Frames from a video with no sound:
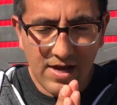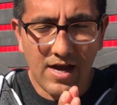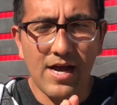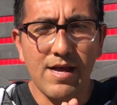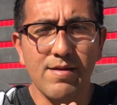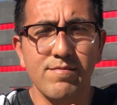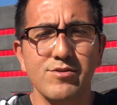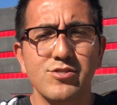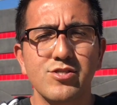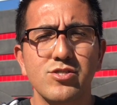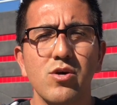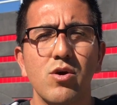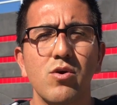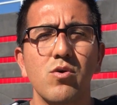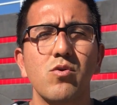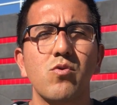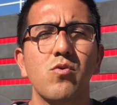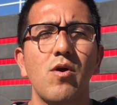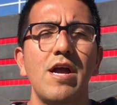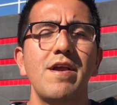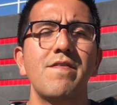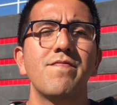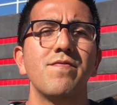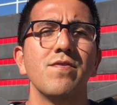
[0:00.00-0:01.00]
I am so
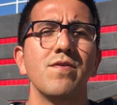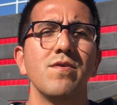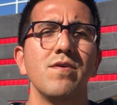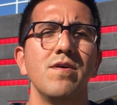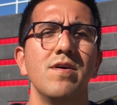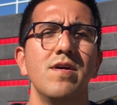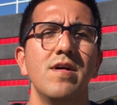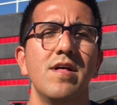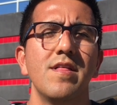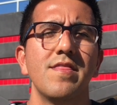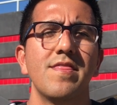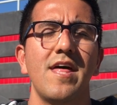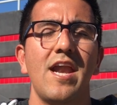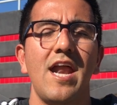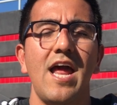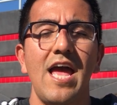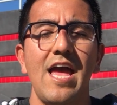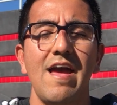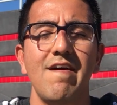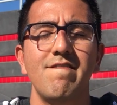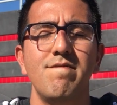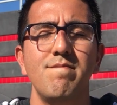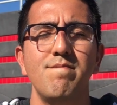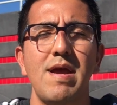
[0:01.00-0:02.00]
grateful that I
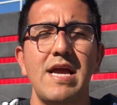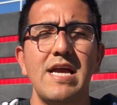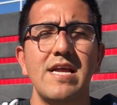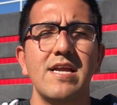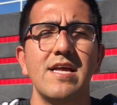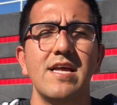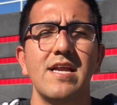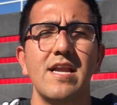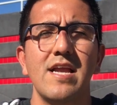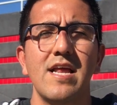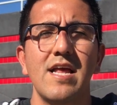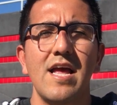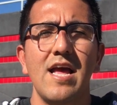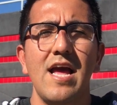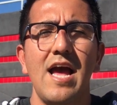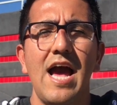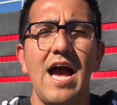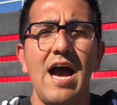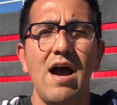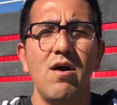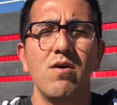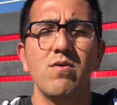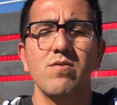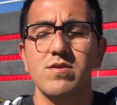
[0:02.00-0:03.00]
have made it
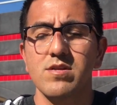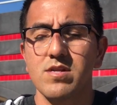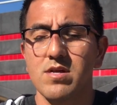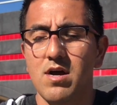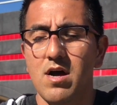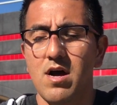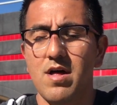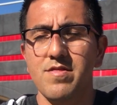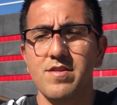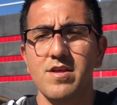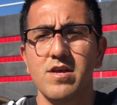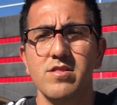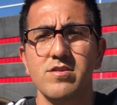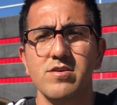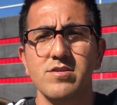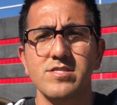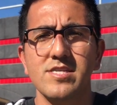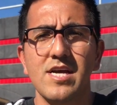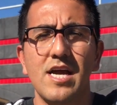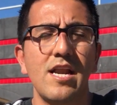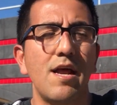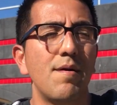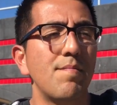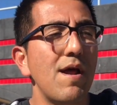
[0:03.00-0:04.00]
out on the other
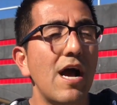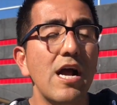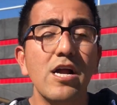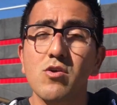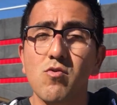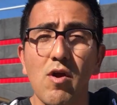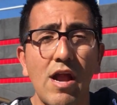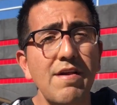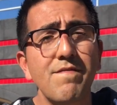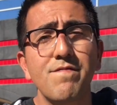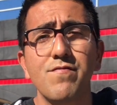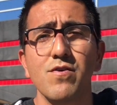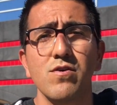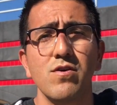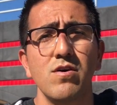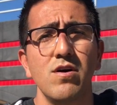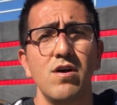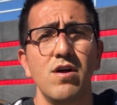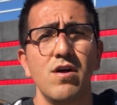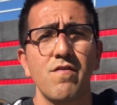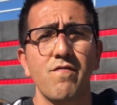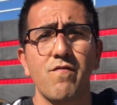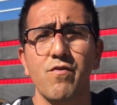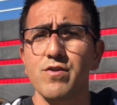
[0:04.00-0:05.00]
side. I'm not grateful
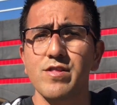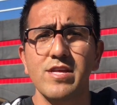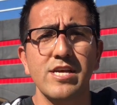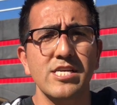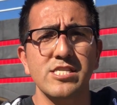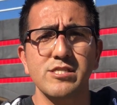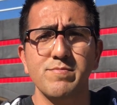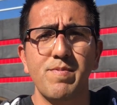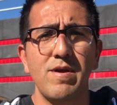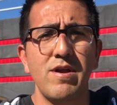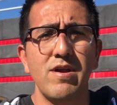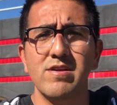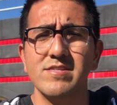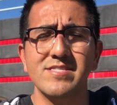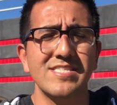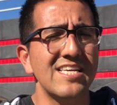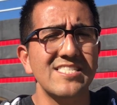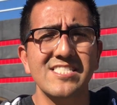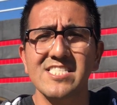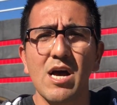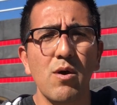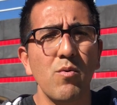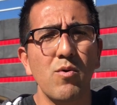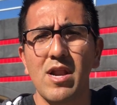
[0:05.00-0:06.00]
for the experience.
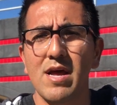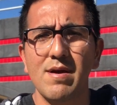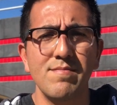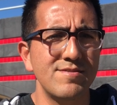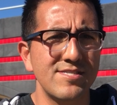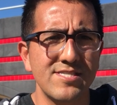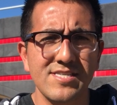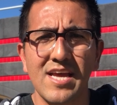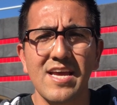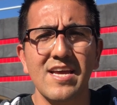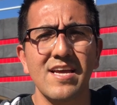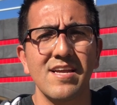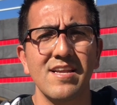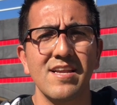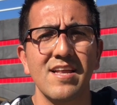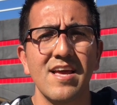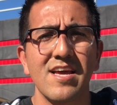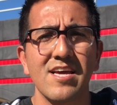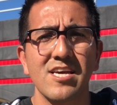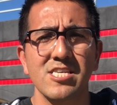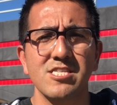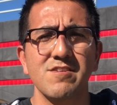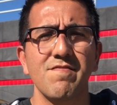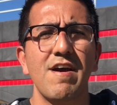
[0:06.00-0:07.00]
That's not what I'm saying.
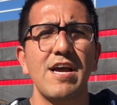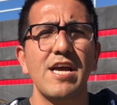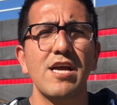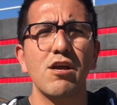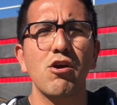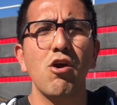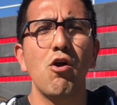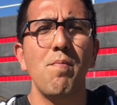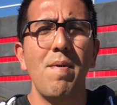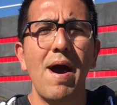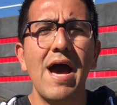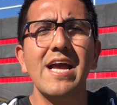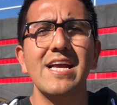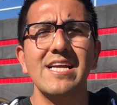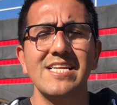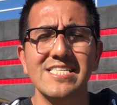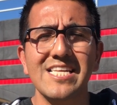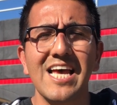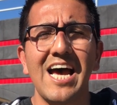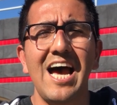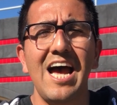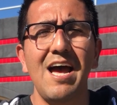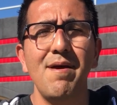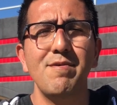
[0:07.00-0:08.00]
Because if I could go back
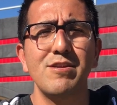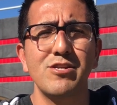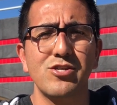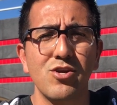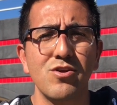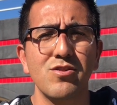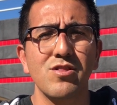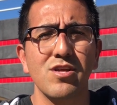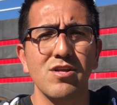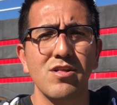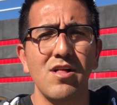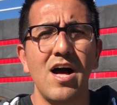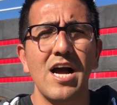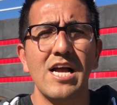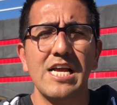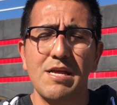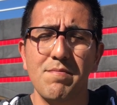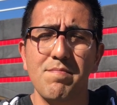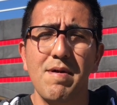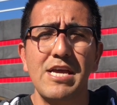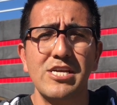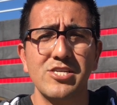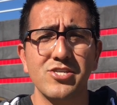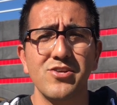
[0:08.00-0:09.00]
in time and turn the clock
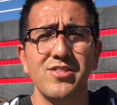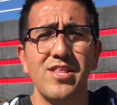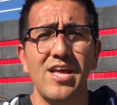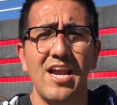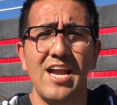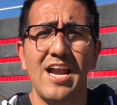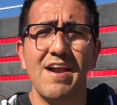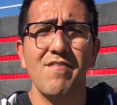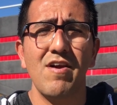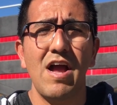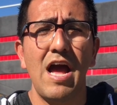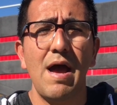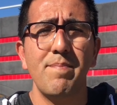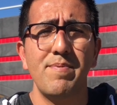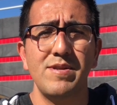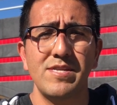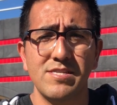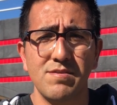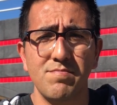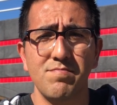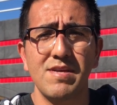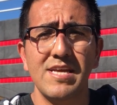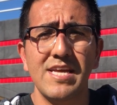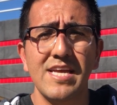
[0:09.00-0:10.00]
and make sure that it never
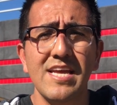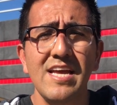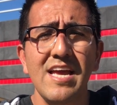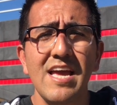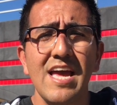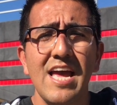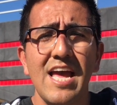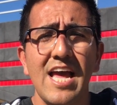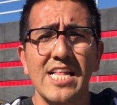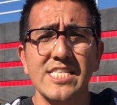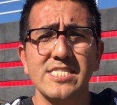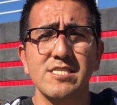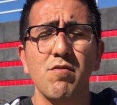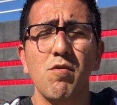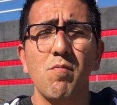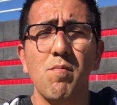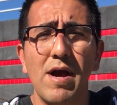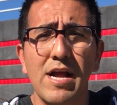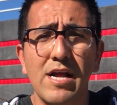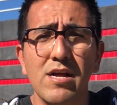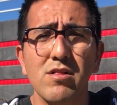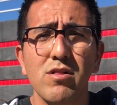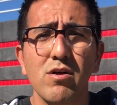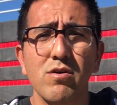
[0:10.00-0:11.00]
happened to me and some of
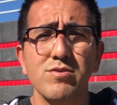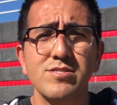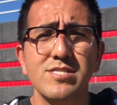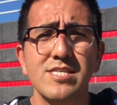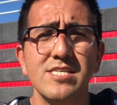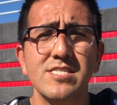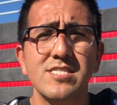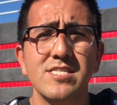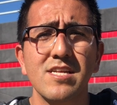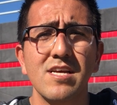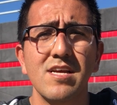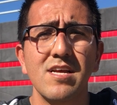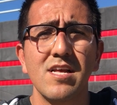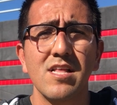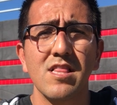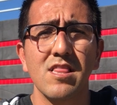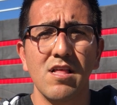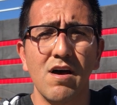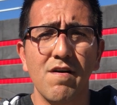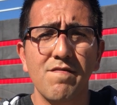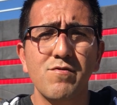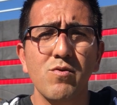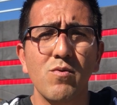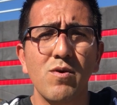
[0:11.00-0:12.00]
my closest
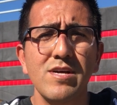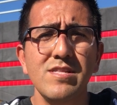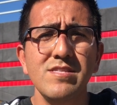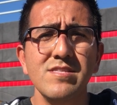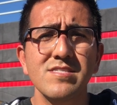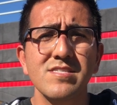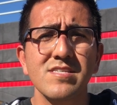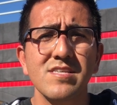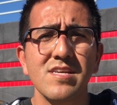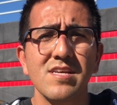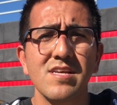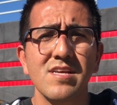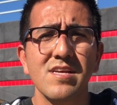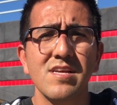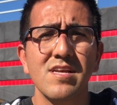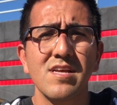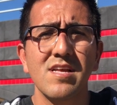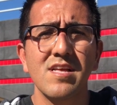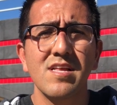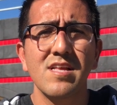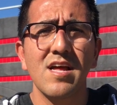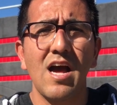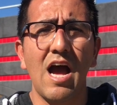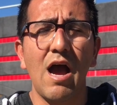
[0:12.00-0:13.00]
loved ones,
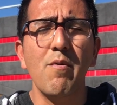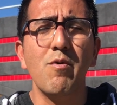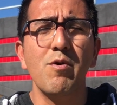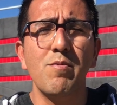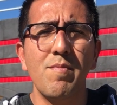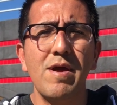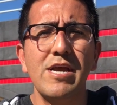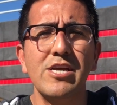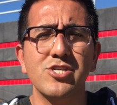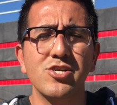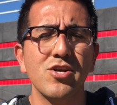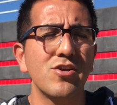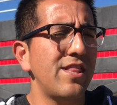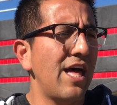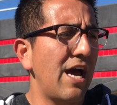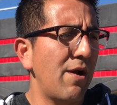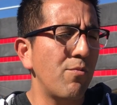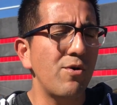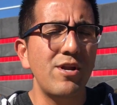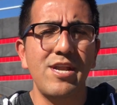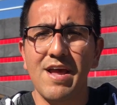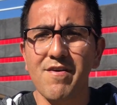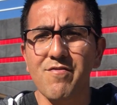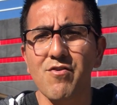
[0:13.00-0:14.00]
I would make sure
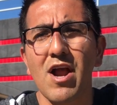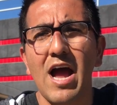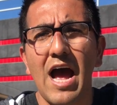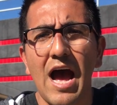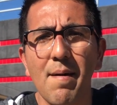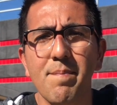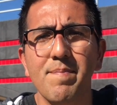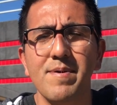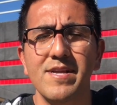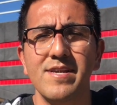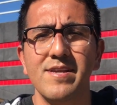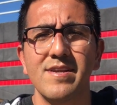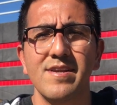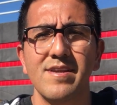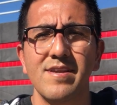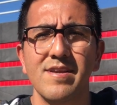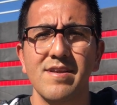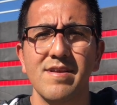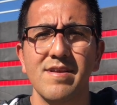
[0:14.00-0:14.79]
that would never happen.